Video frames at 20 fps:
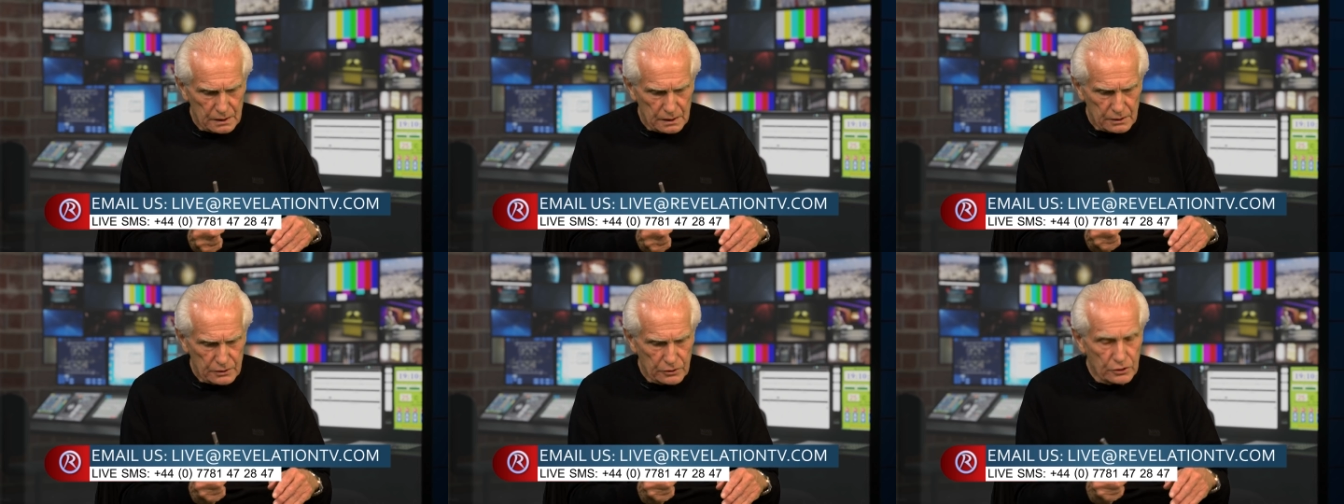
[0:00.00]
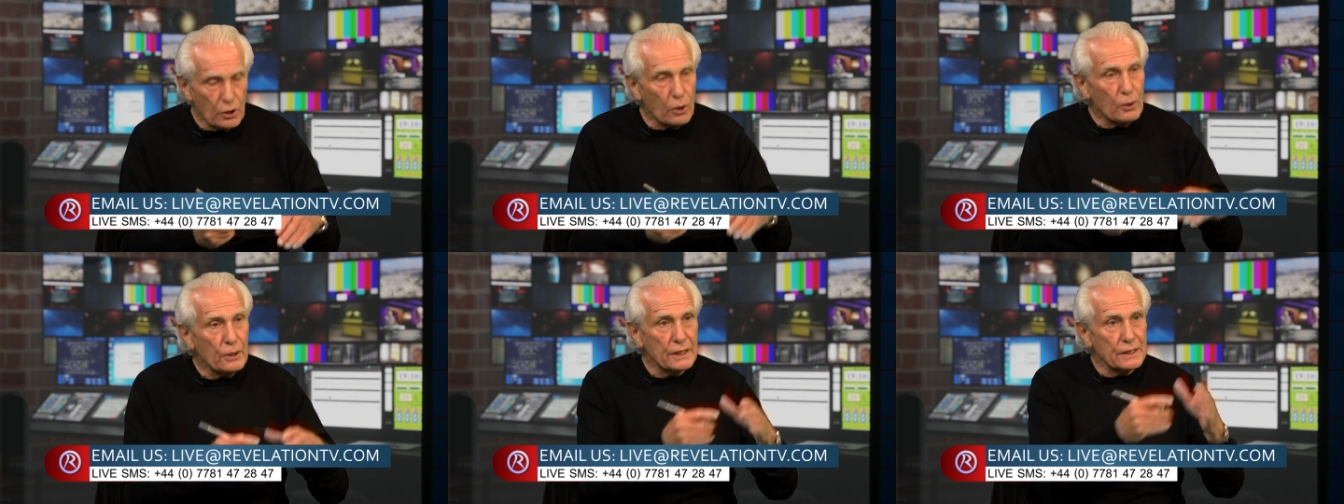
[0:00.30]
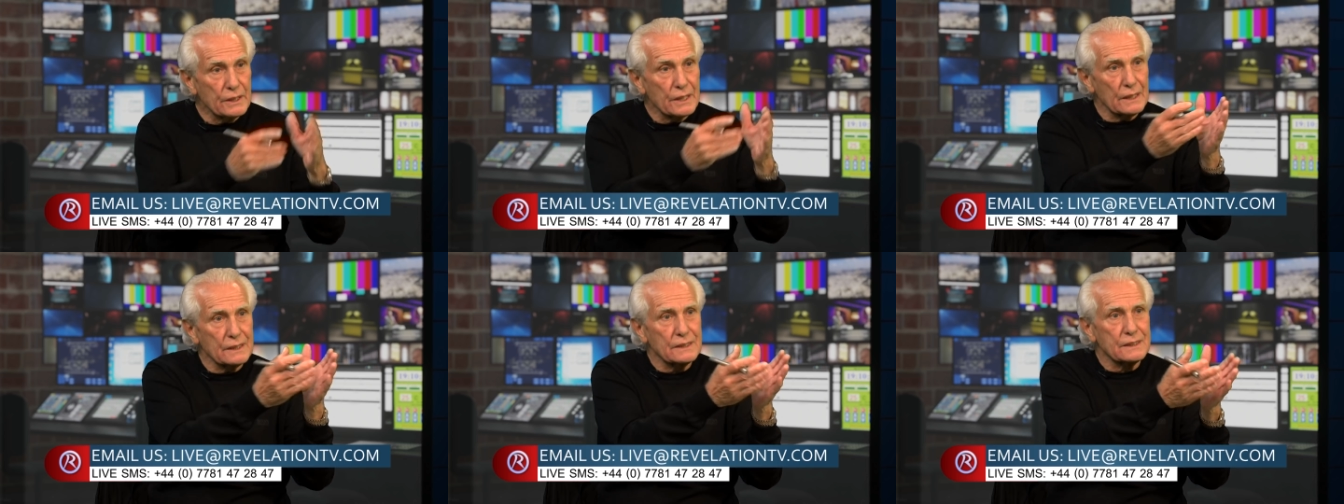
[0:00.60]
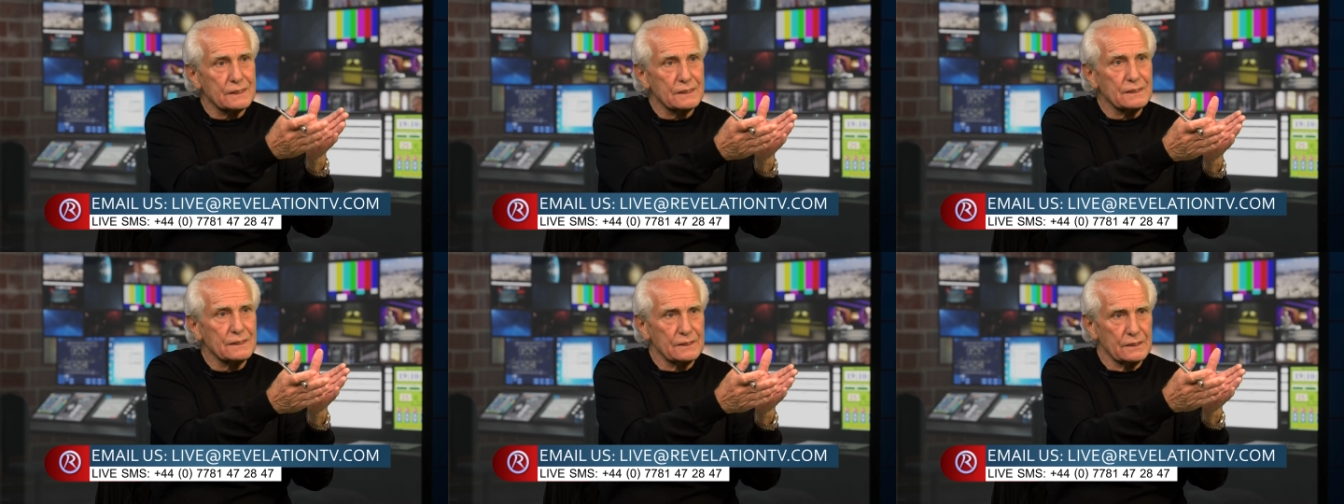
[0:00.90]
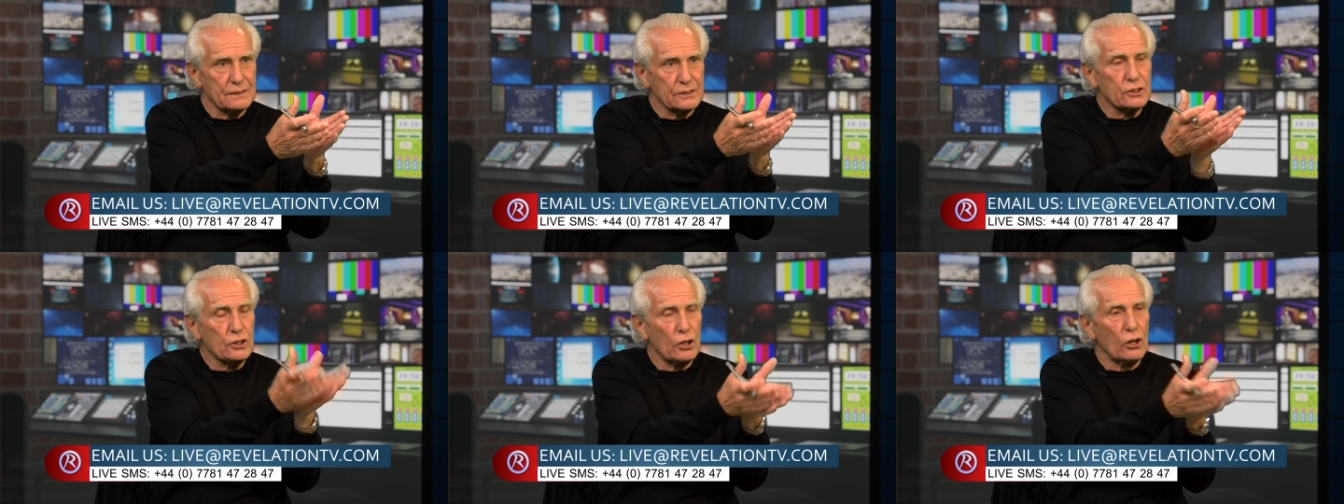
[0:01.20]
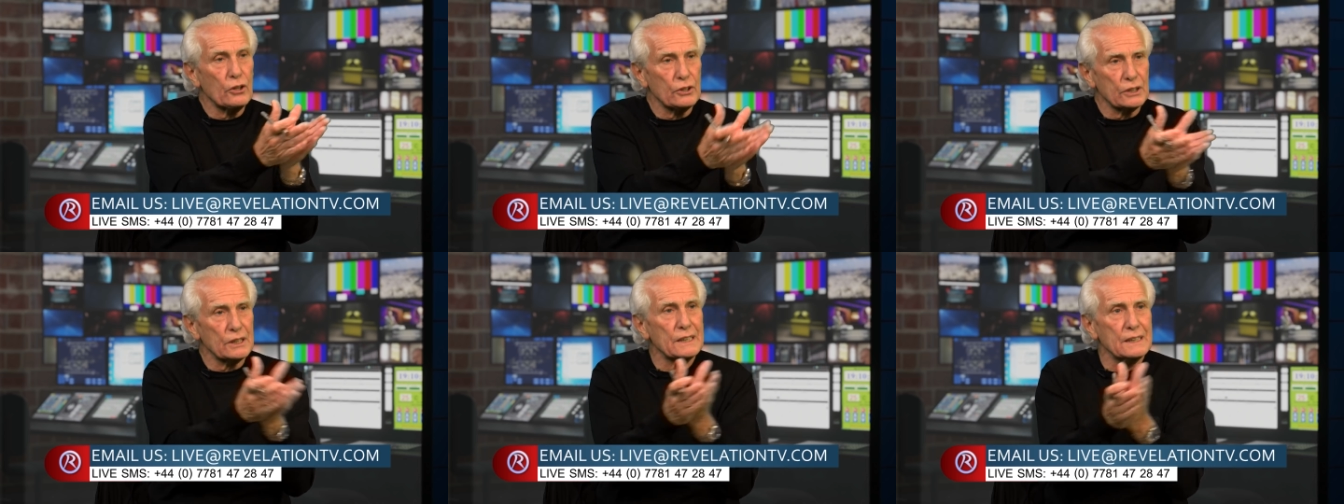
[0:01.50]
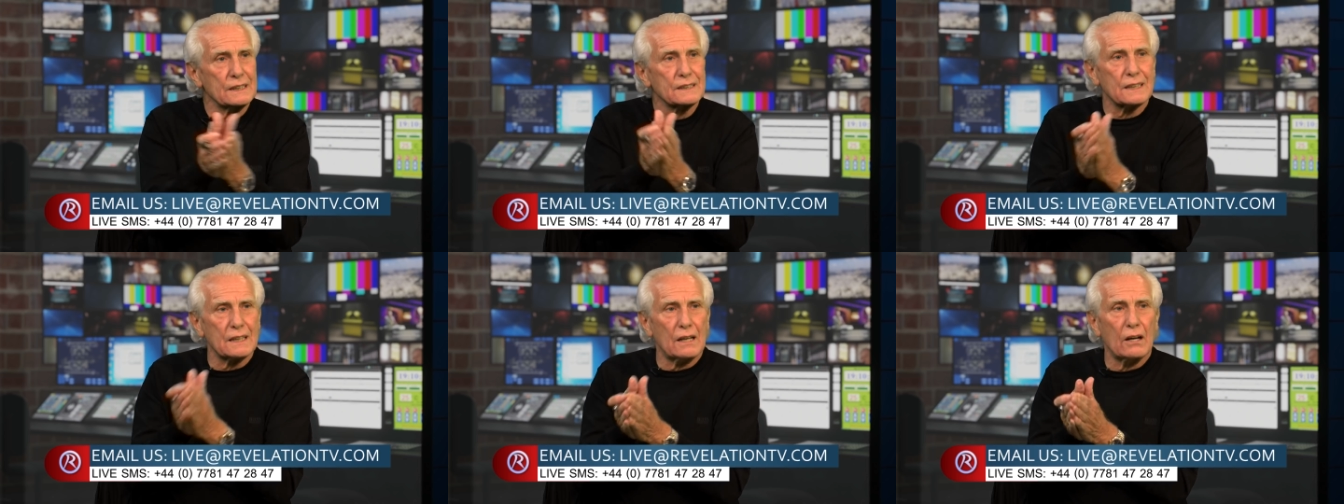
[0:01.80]
knowing that God
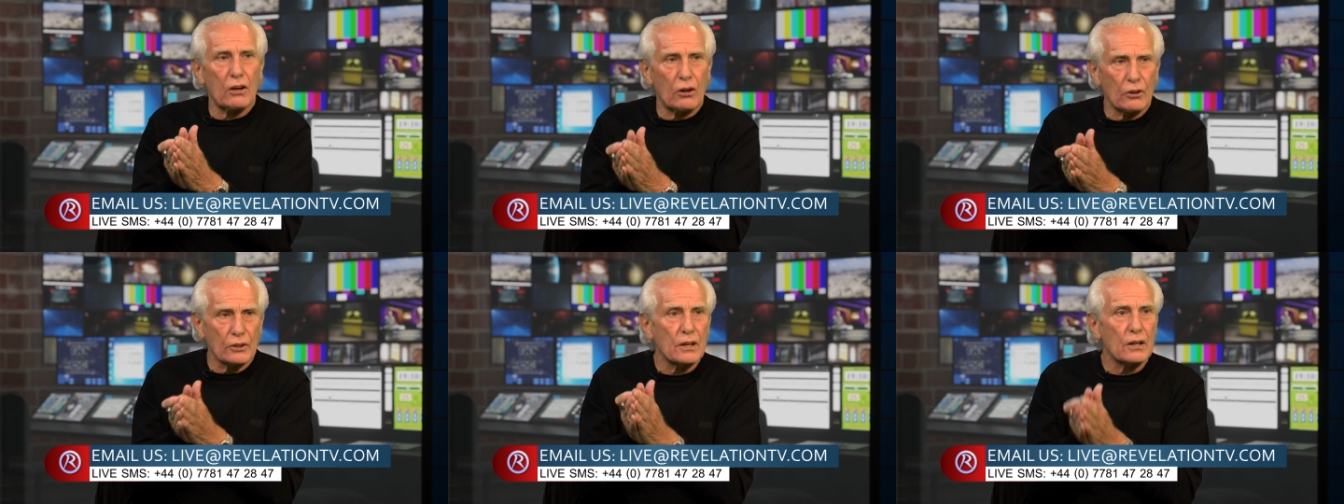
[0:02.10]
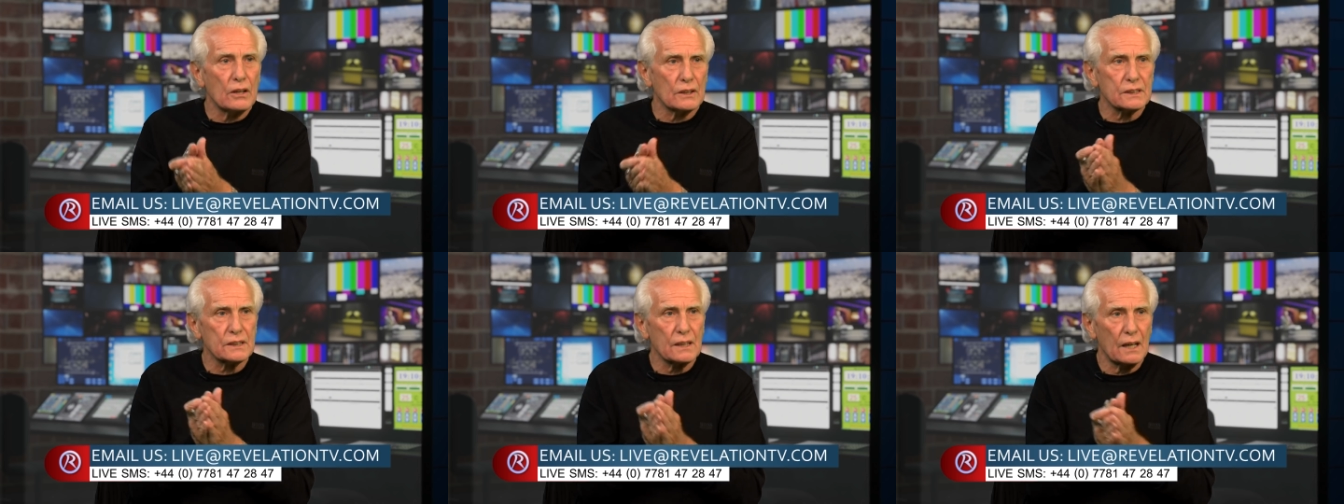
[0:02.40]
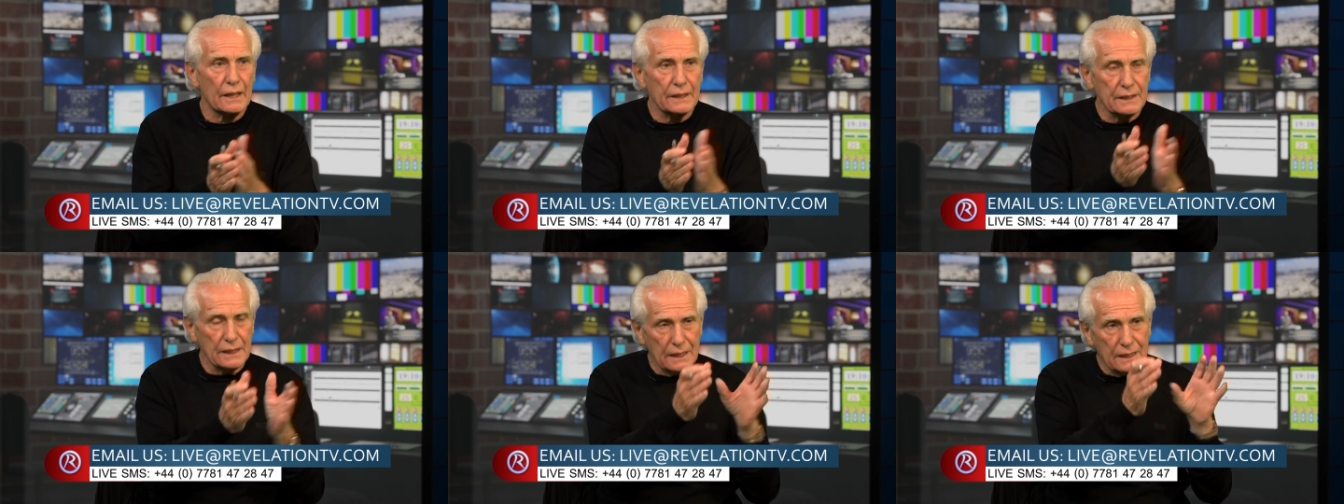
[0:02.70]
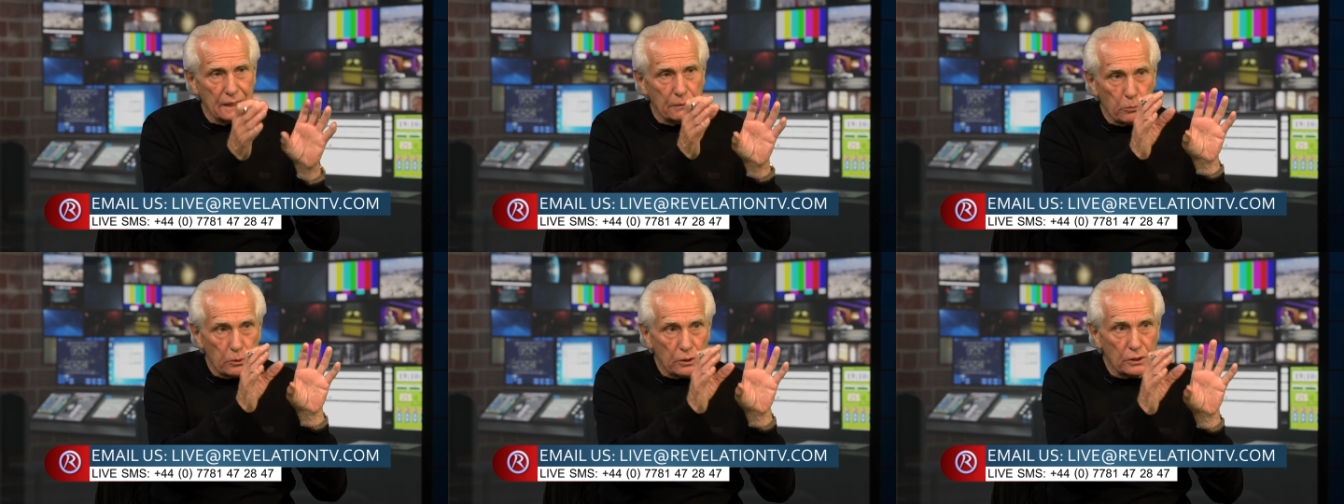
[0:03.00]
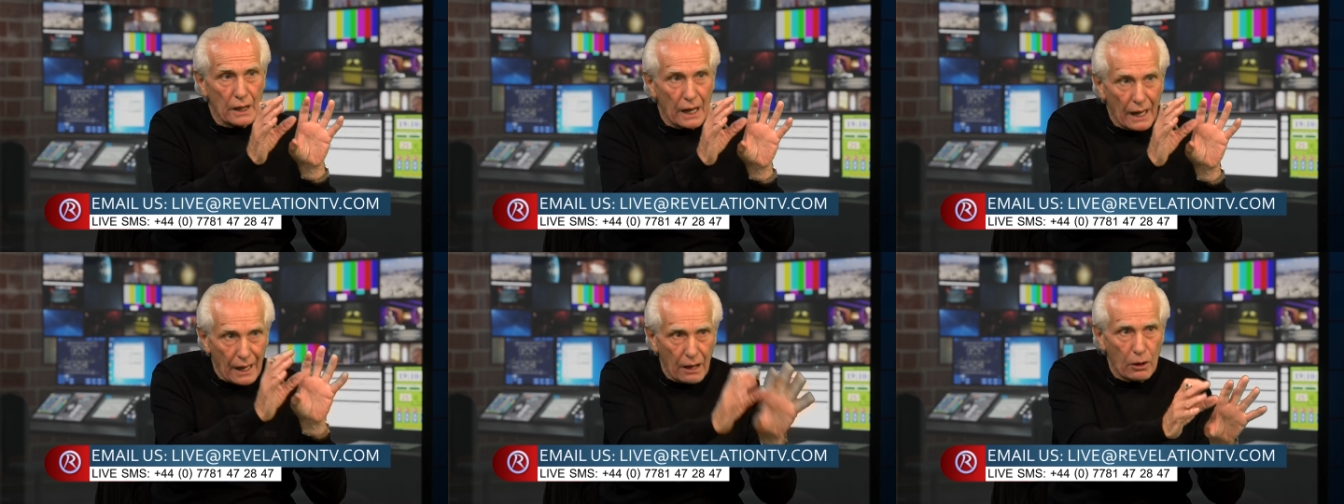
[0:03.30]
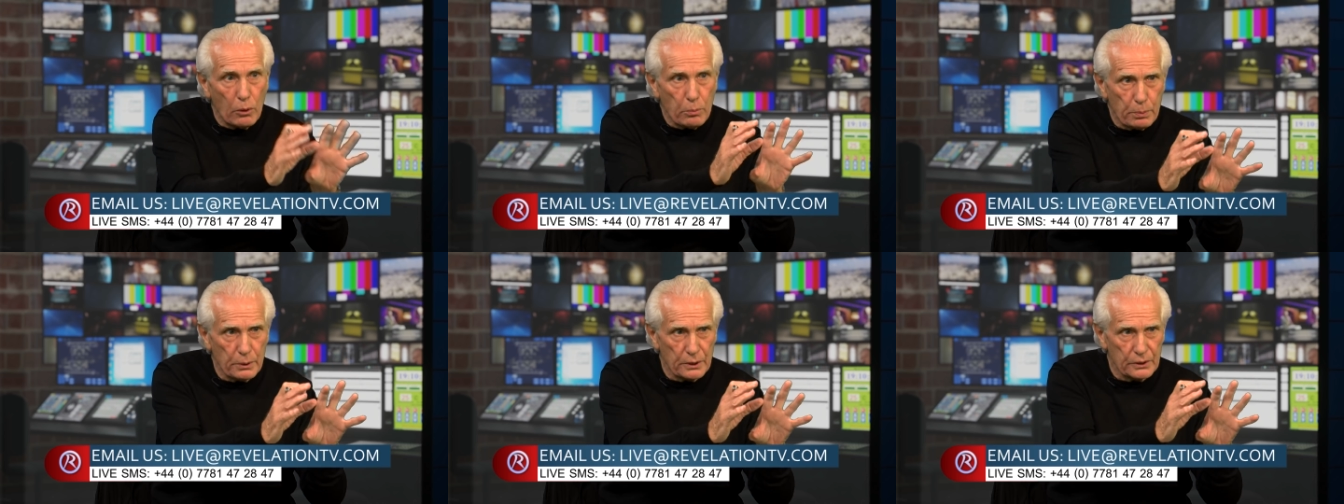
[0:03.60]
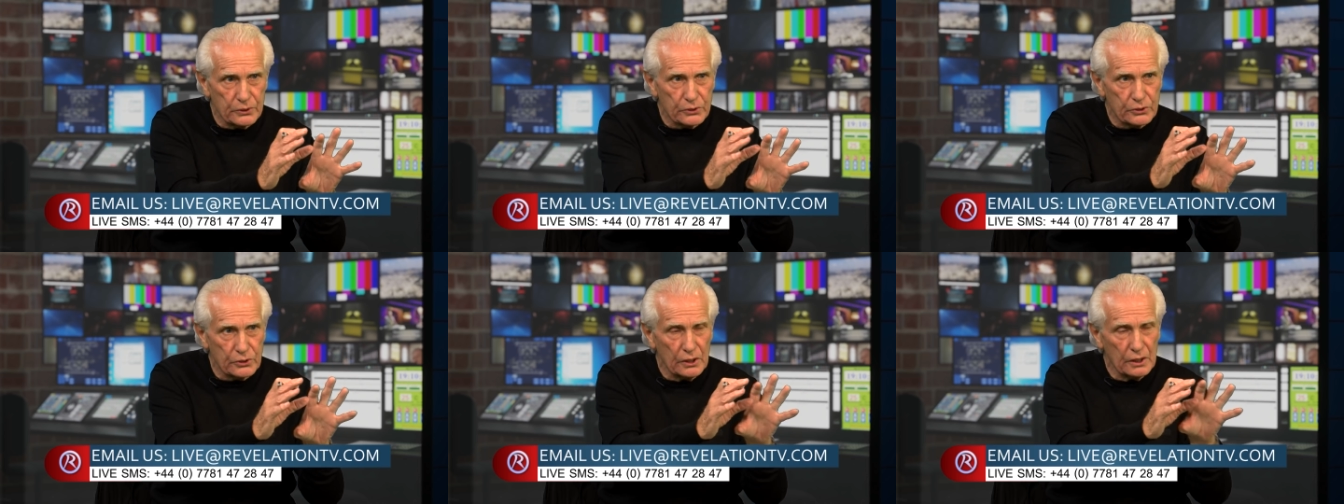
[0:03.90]
is on our side and it will help
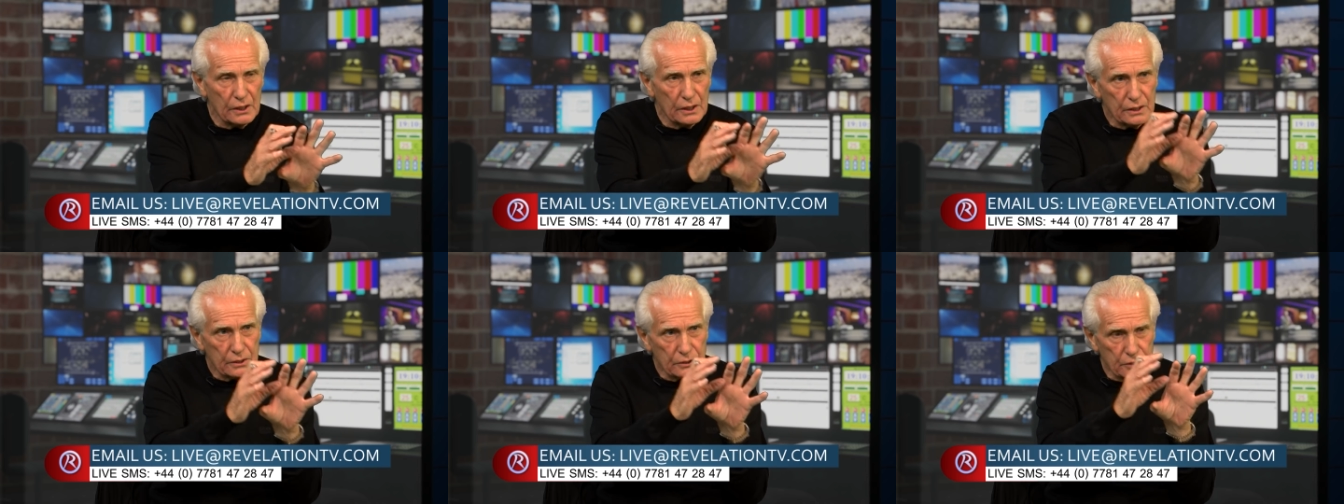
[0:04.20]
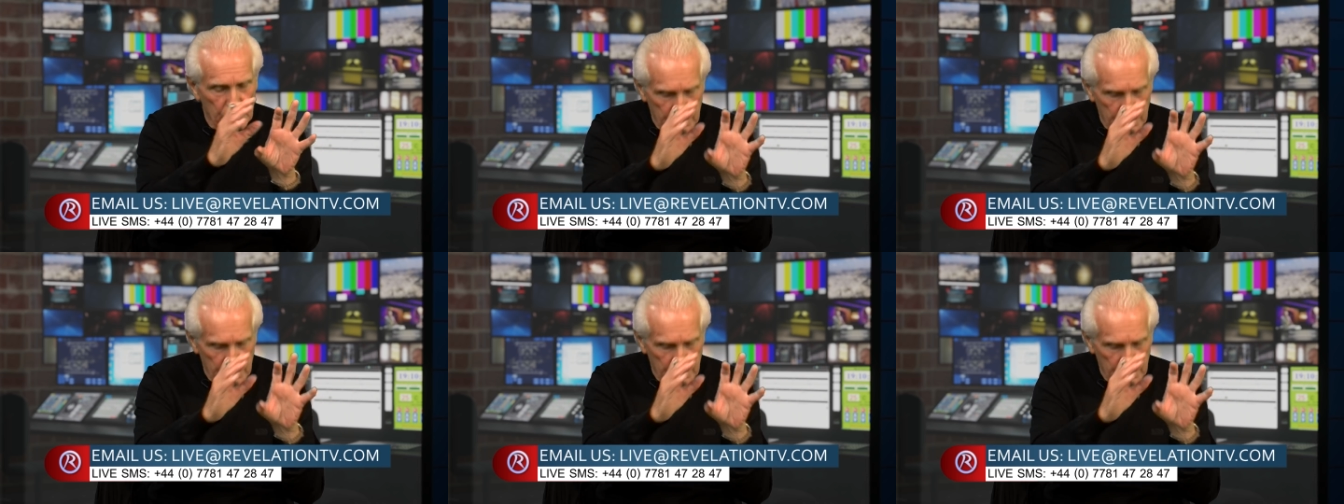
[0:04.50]
us to